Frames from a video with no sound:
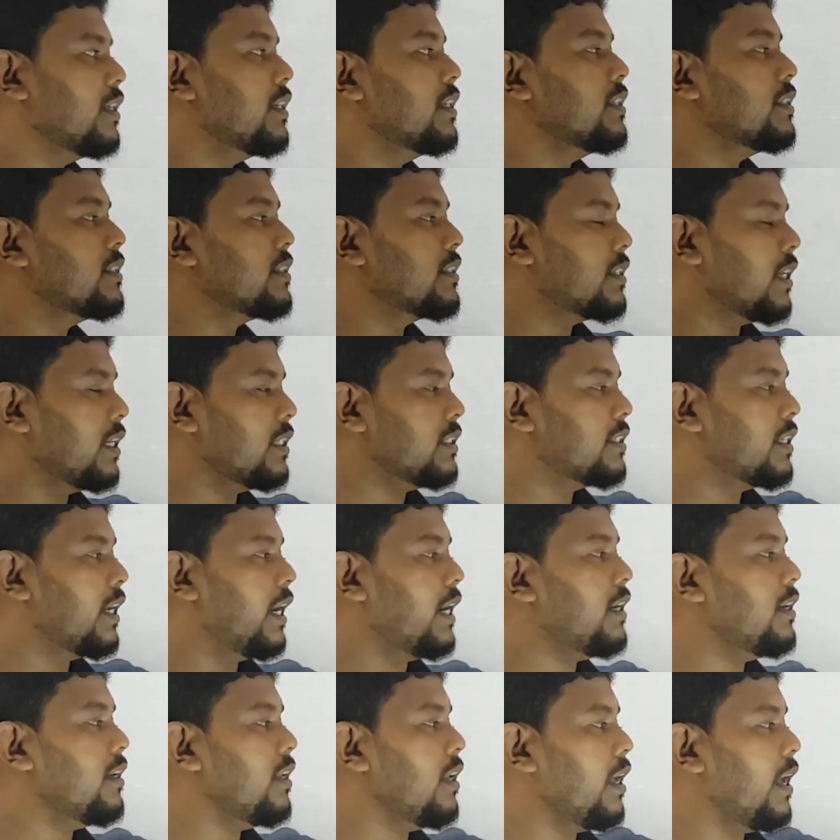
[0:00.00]
such
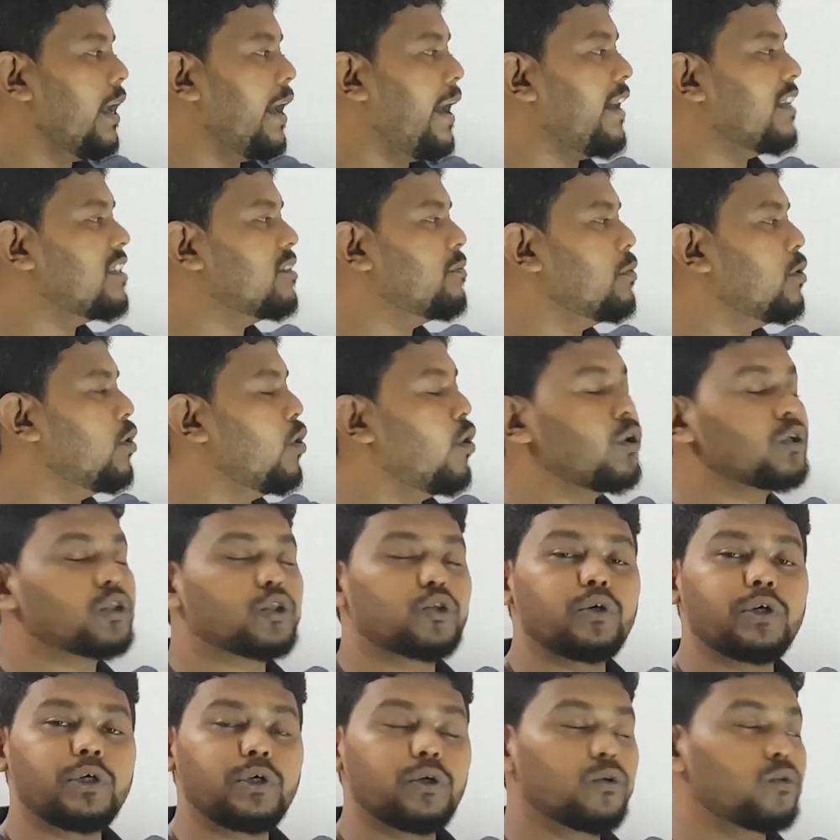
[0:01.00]
that X belongs
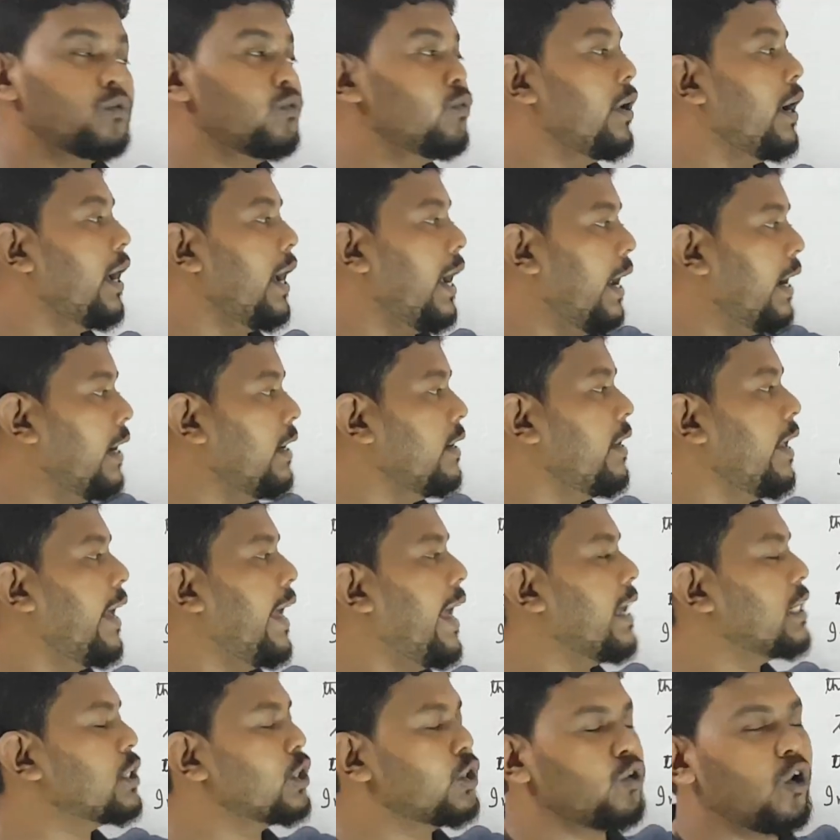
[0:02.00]
to U and
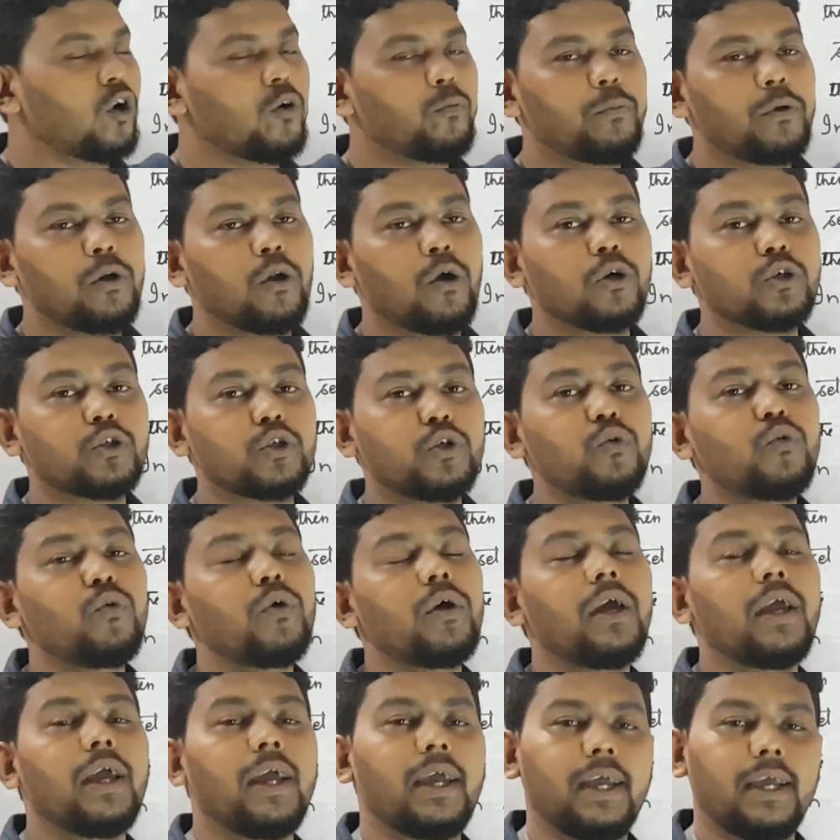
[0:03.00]
X not belongs to
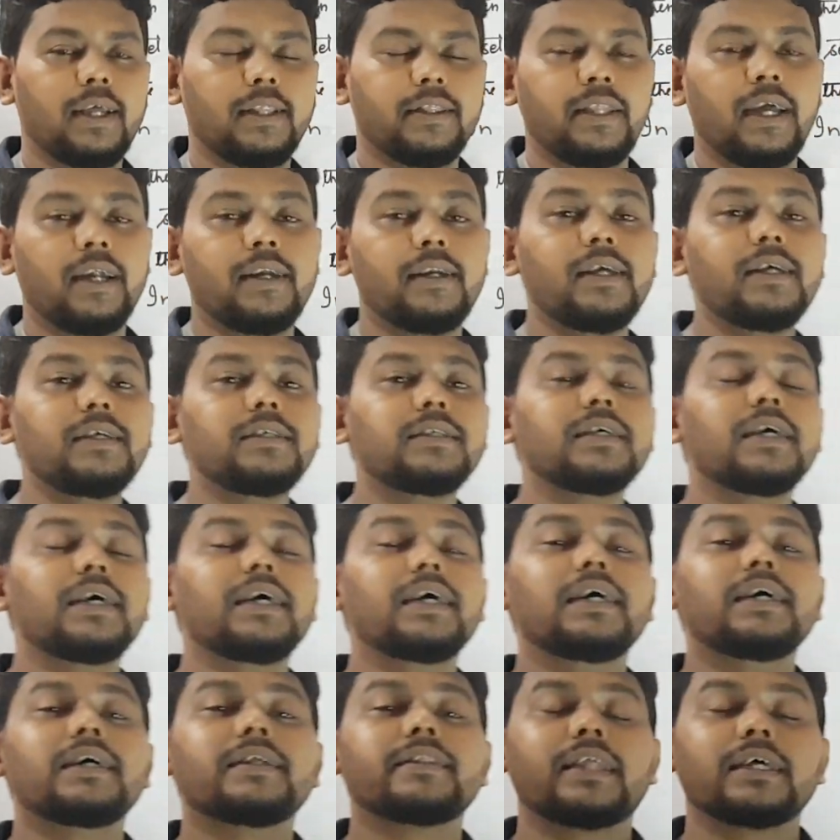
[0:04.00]
A. That is,
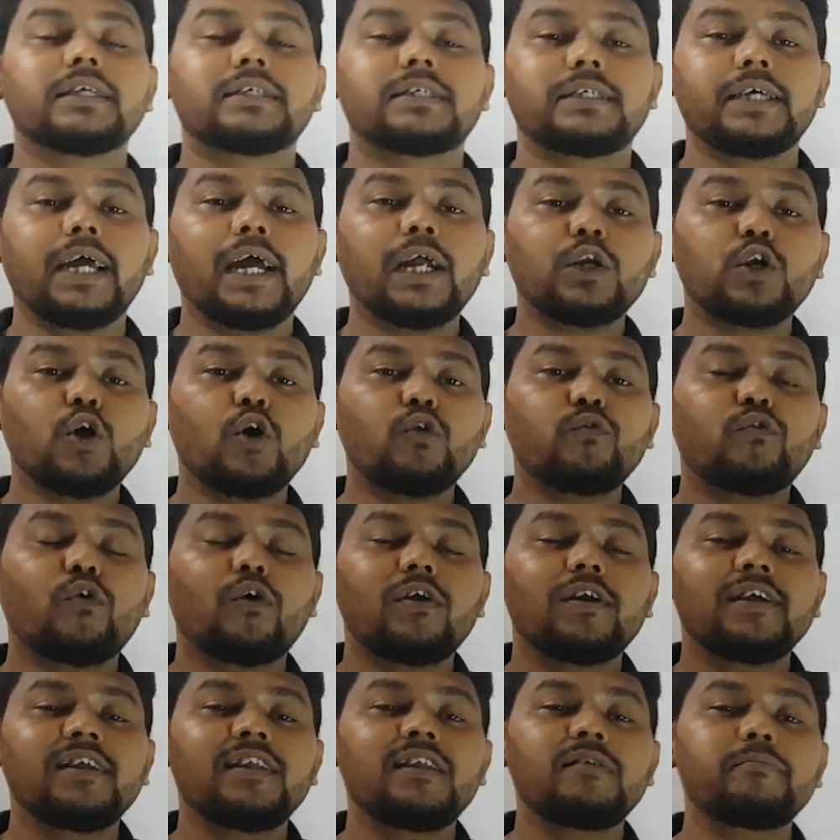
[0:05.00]
the set of
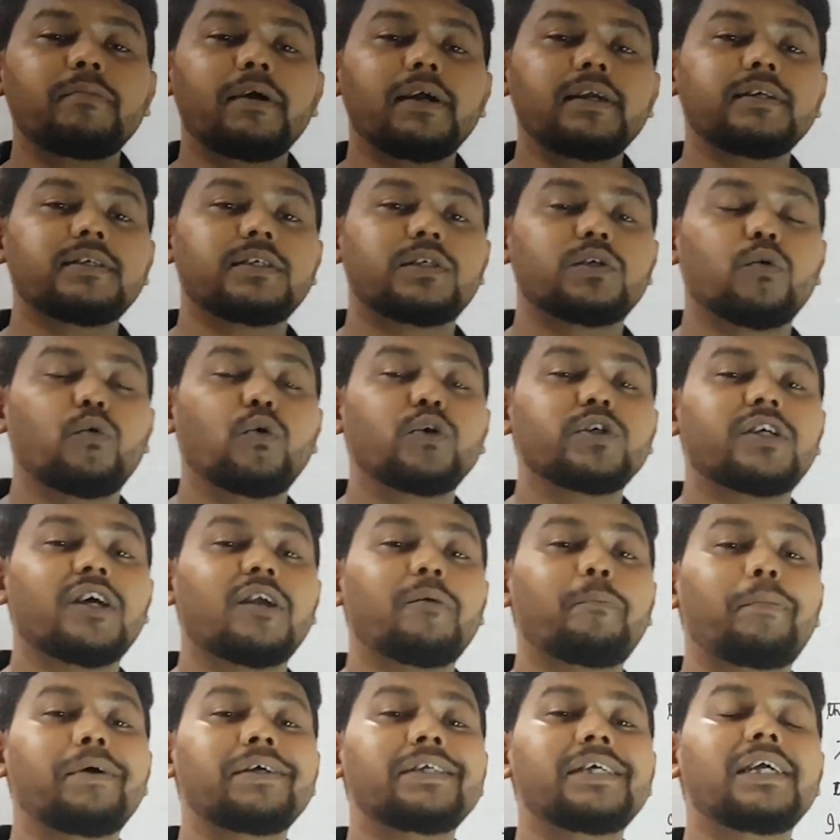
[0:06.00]
all elements which are
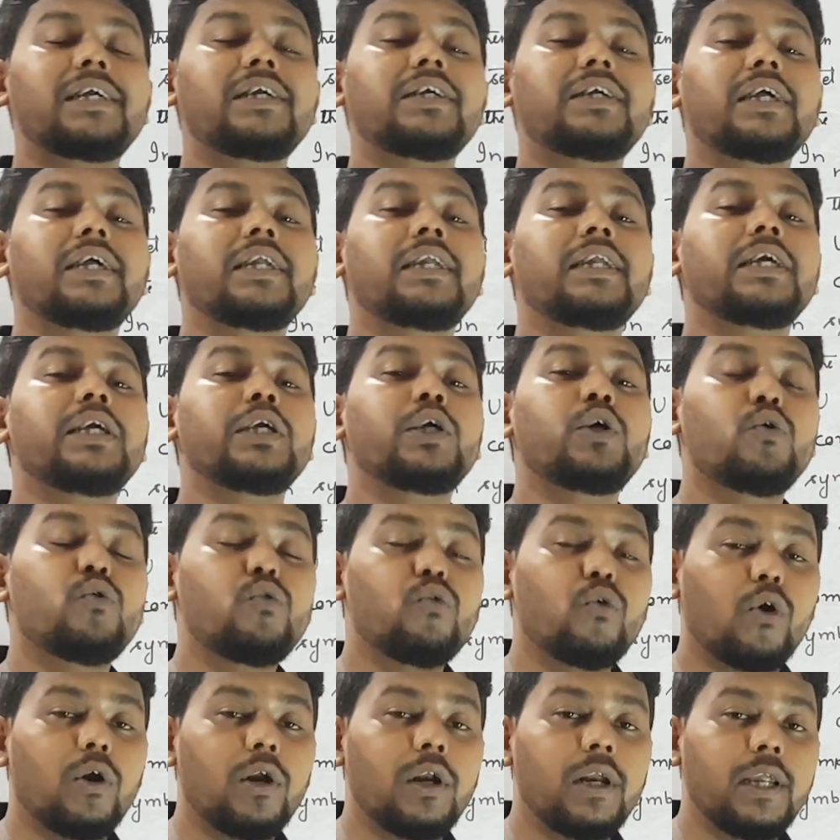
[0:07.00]
present in
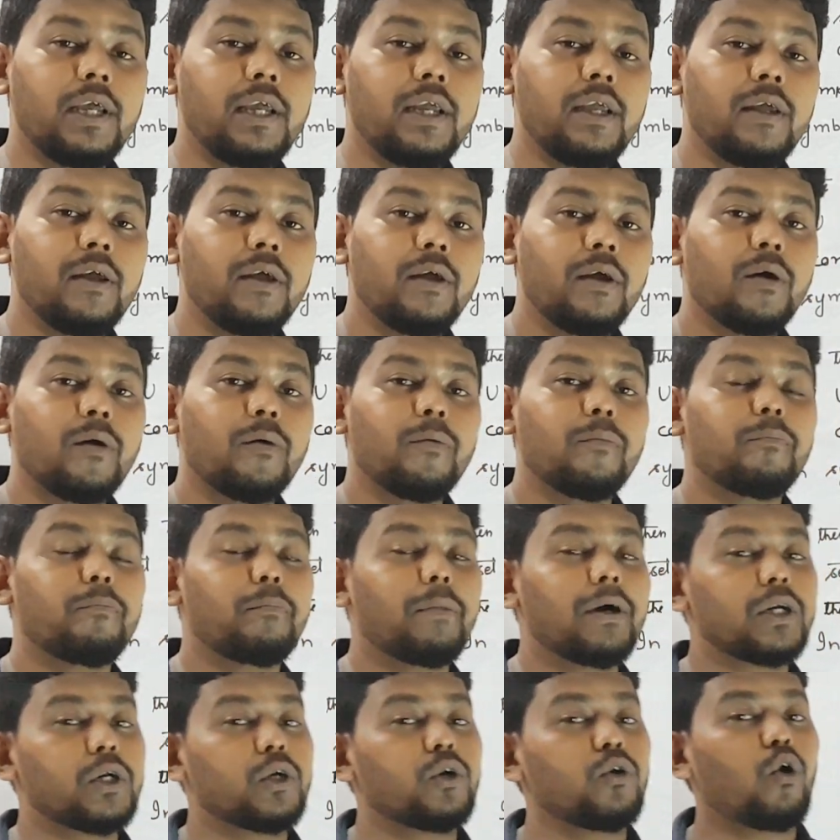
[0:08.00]
U only
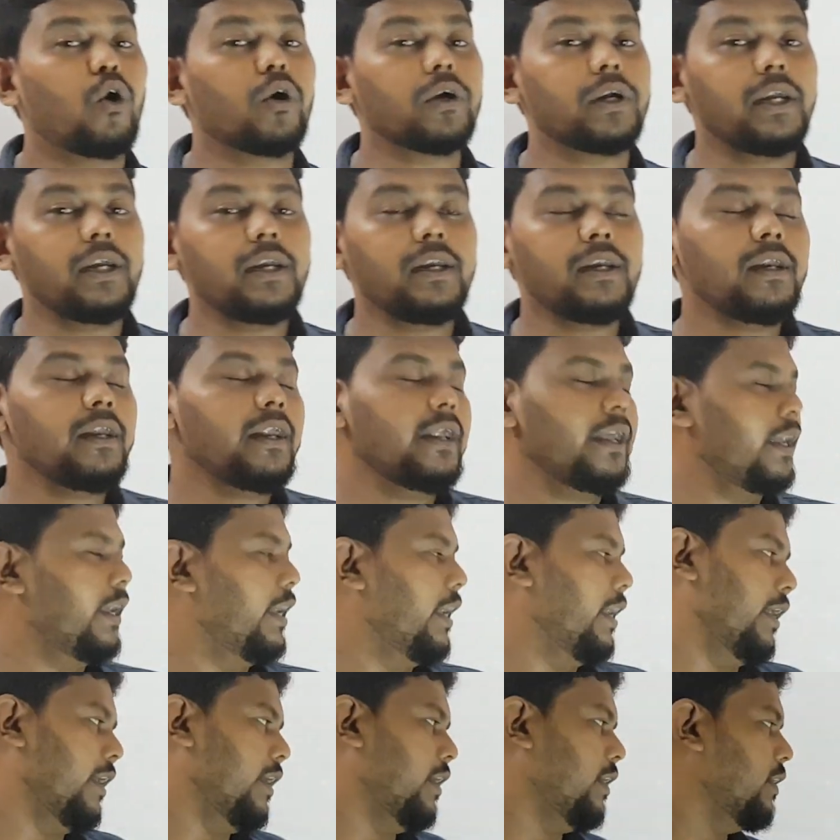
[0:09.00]
but not in
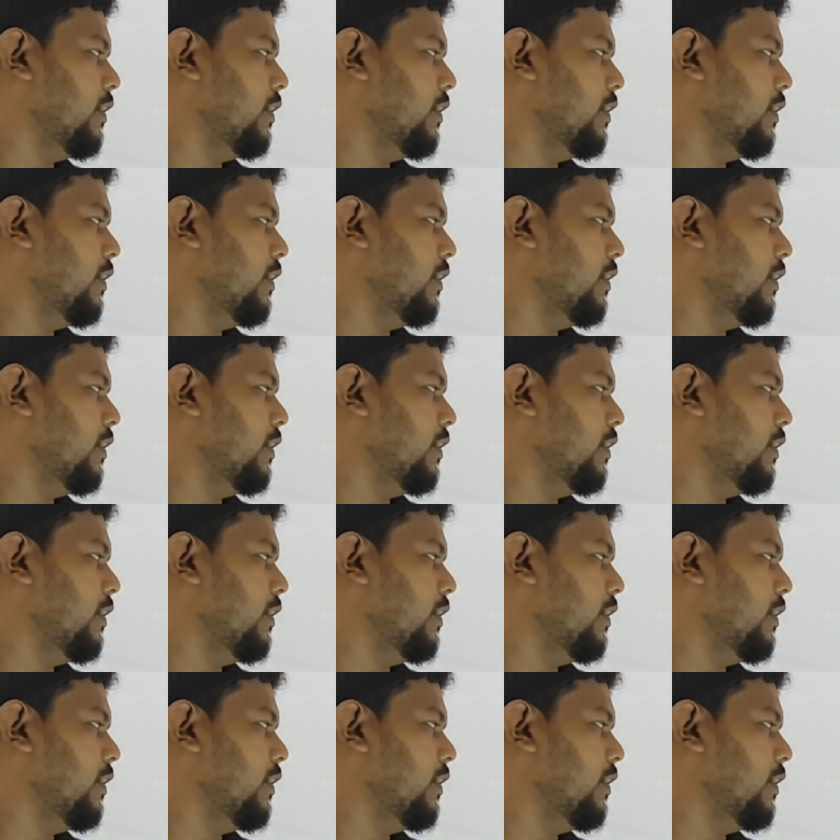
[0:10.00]
A.